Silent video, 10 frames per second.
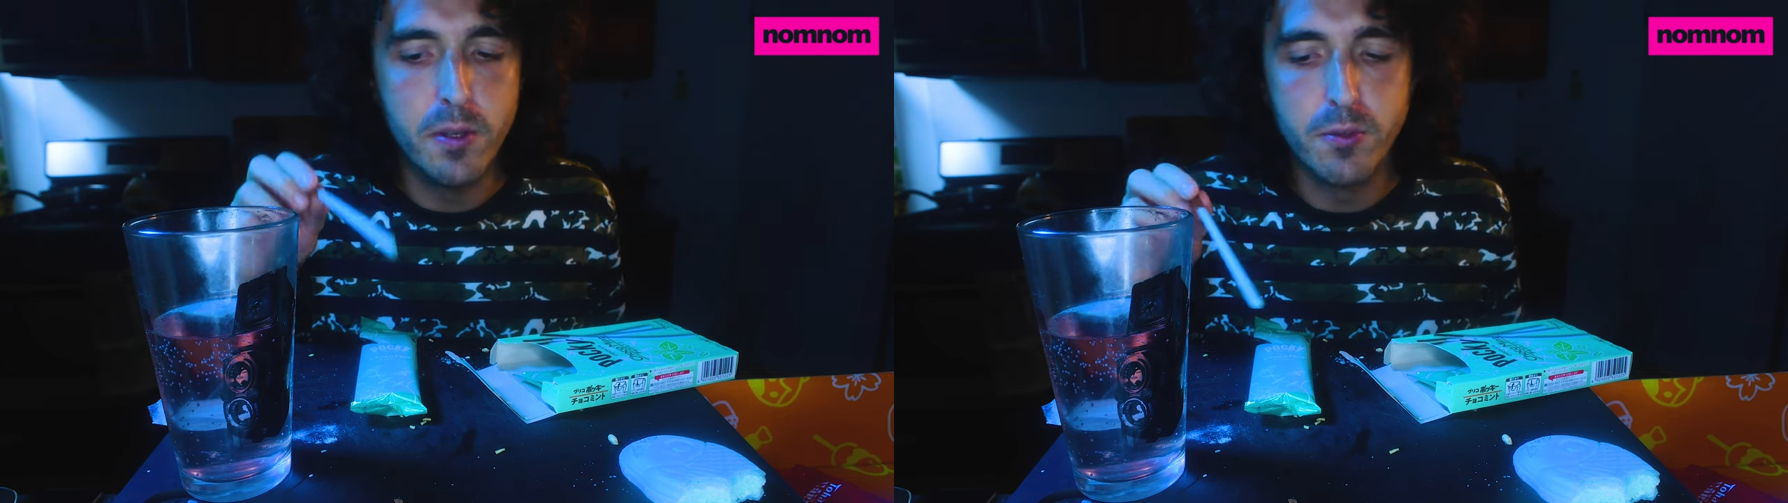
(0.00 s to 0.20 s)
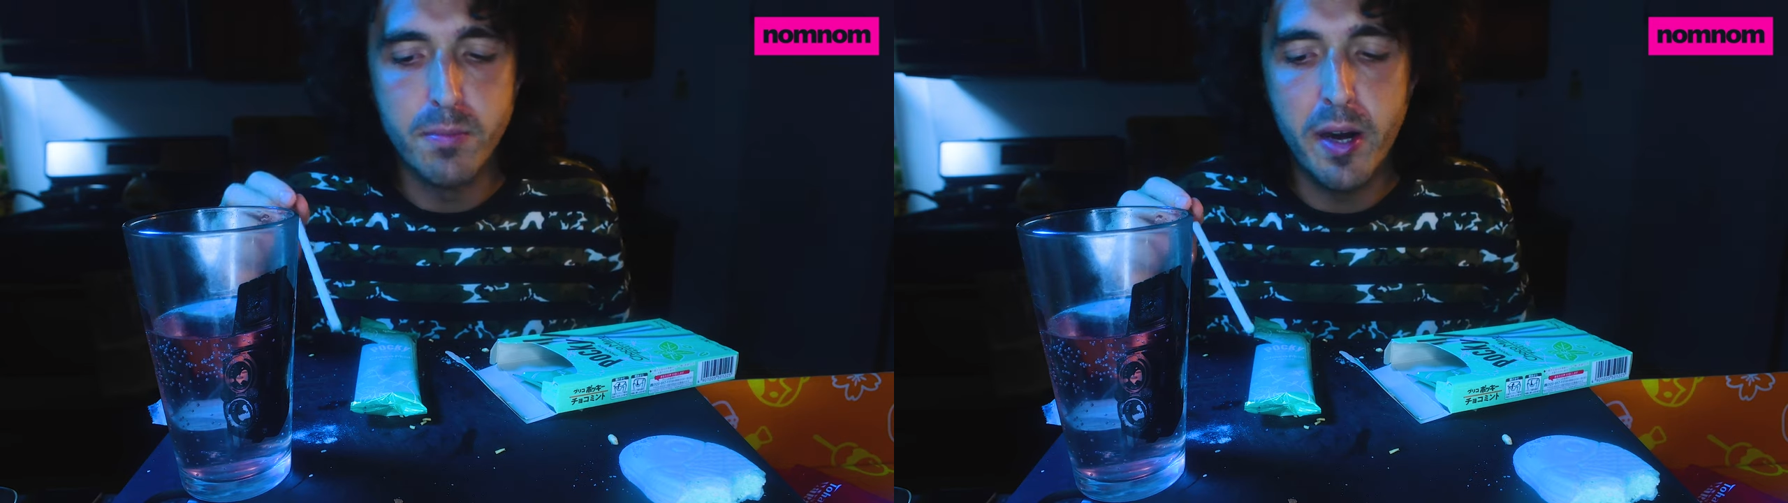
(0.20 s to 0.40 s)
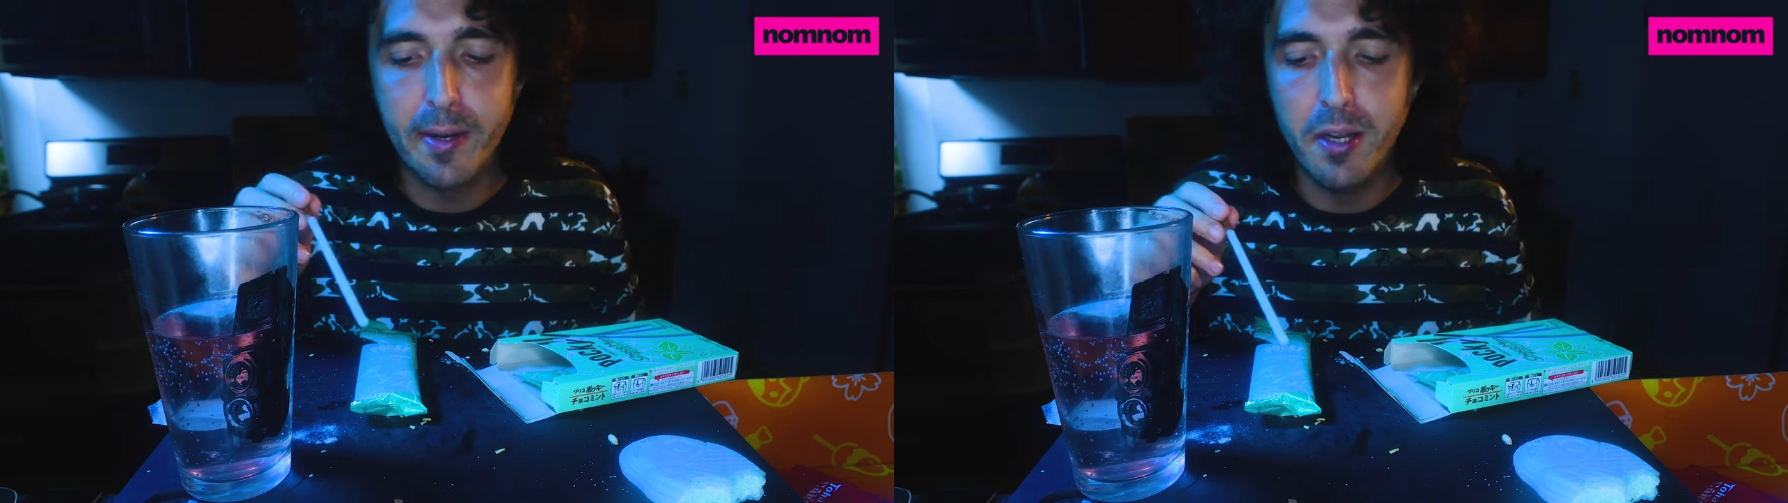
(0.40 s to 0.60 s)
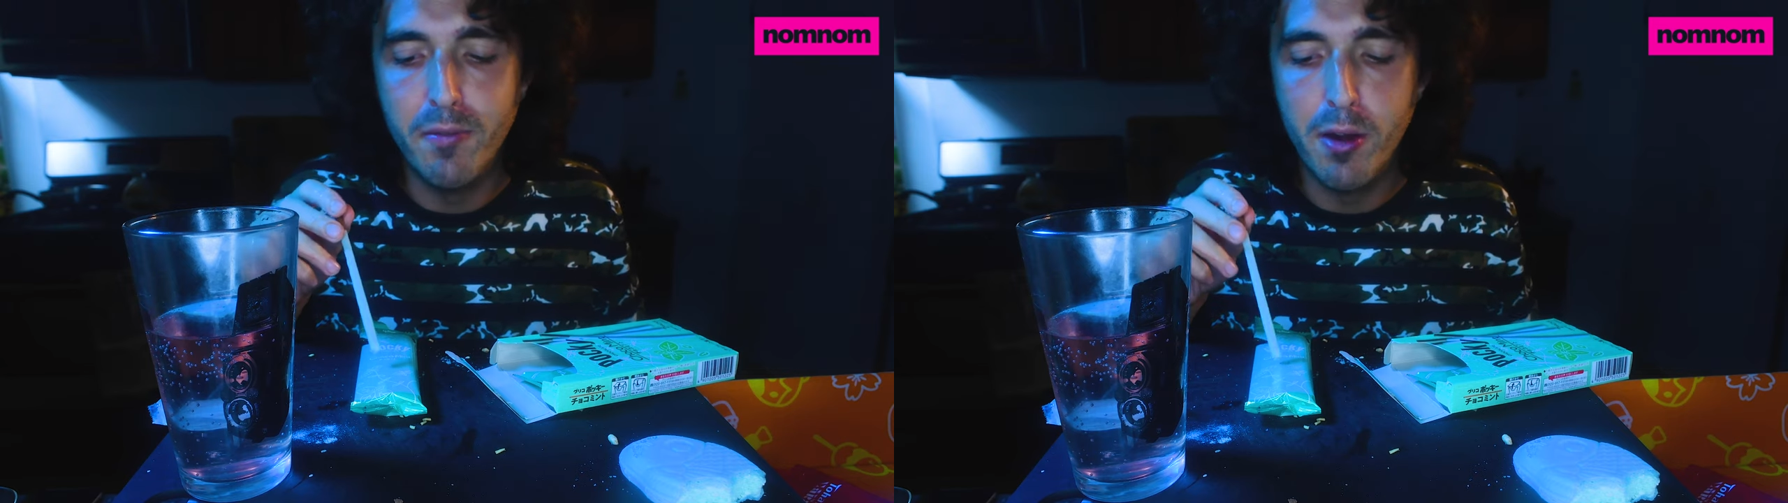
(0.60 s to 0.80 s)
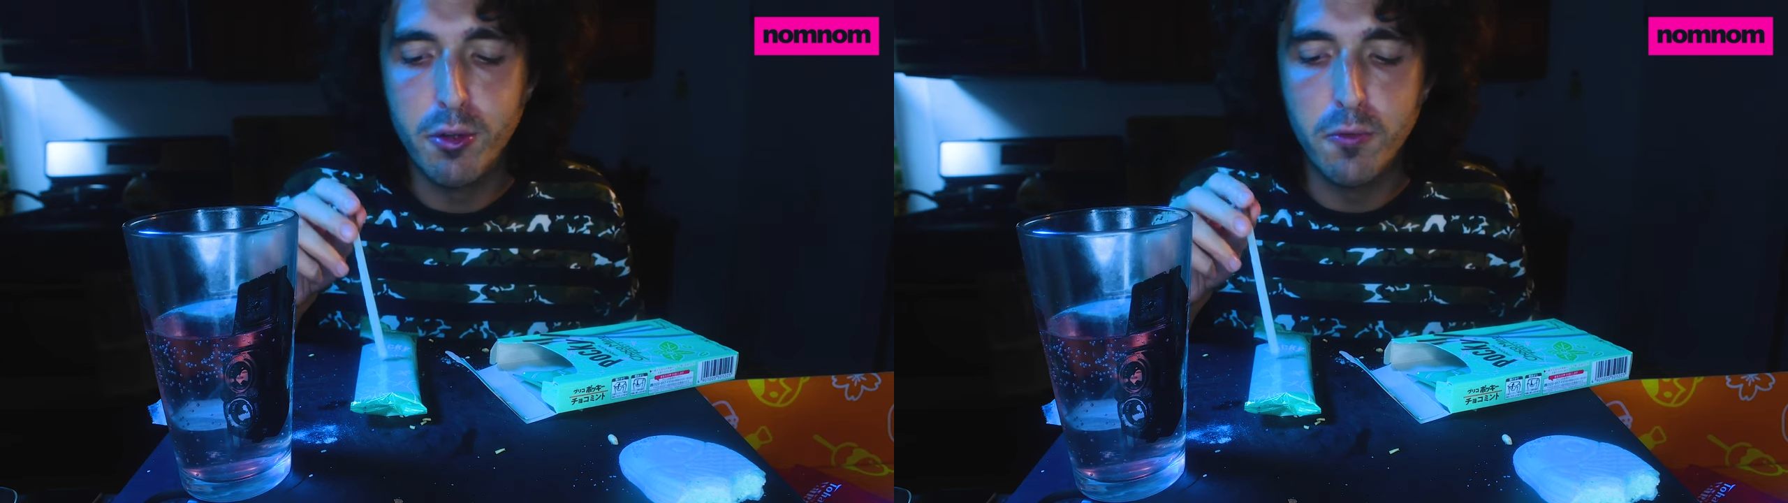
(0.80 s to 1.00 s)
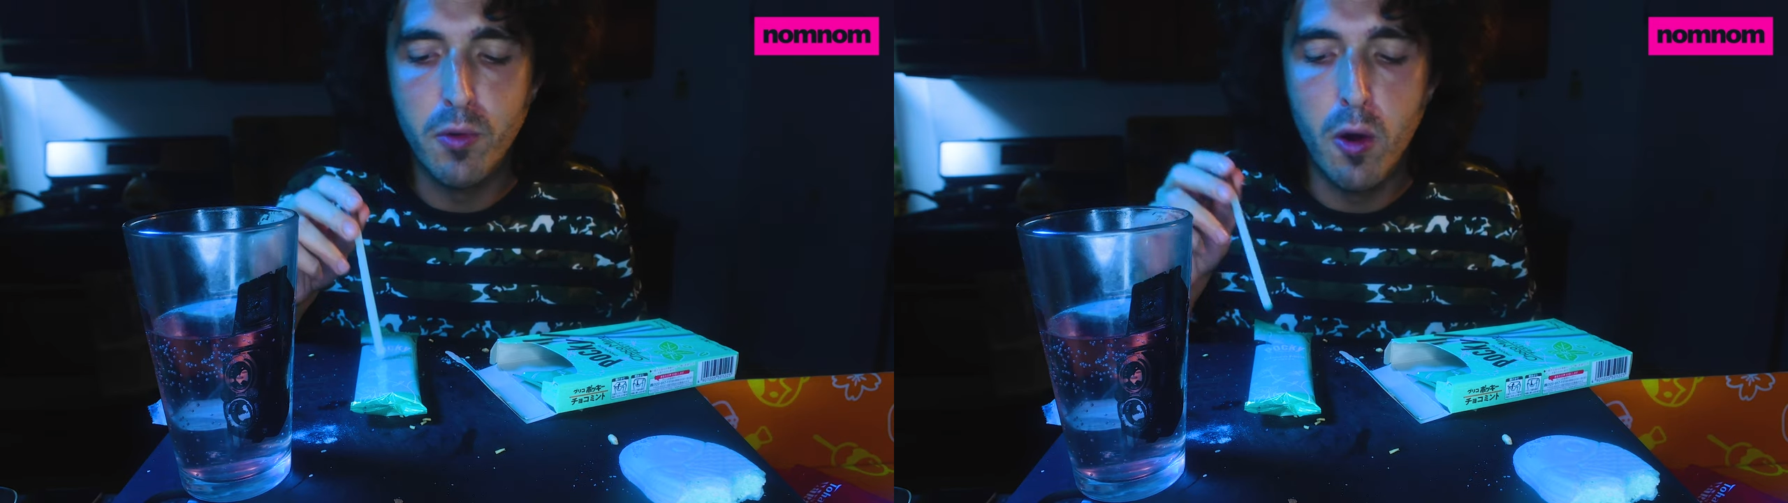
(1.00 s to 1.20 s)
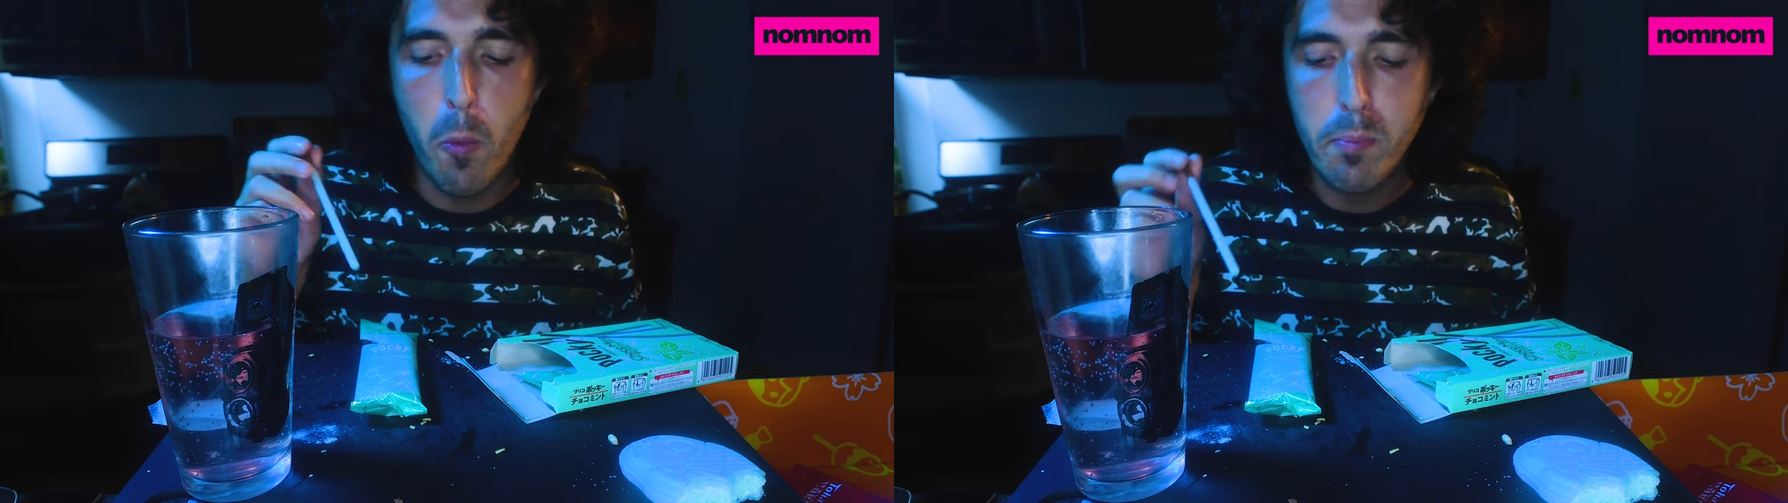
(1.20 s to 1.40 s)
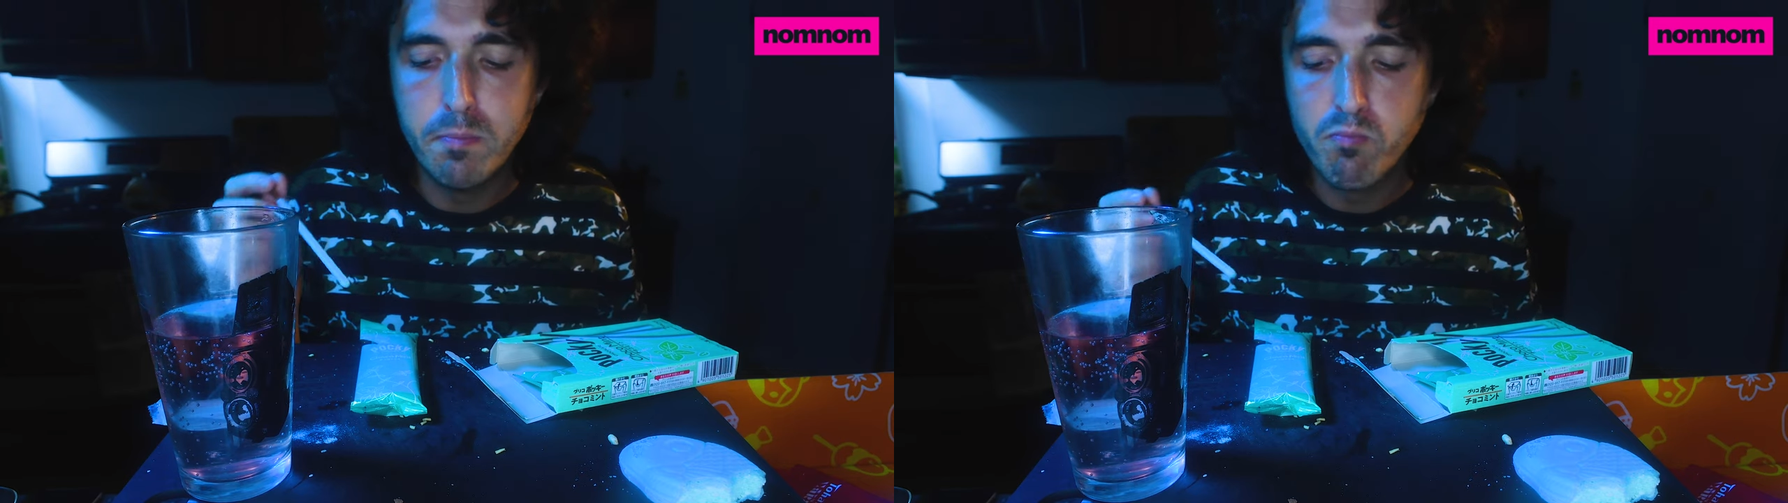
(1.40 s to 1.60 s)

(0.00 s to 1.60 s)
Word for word: flavor Pocky I've had so far.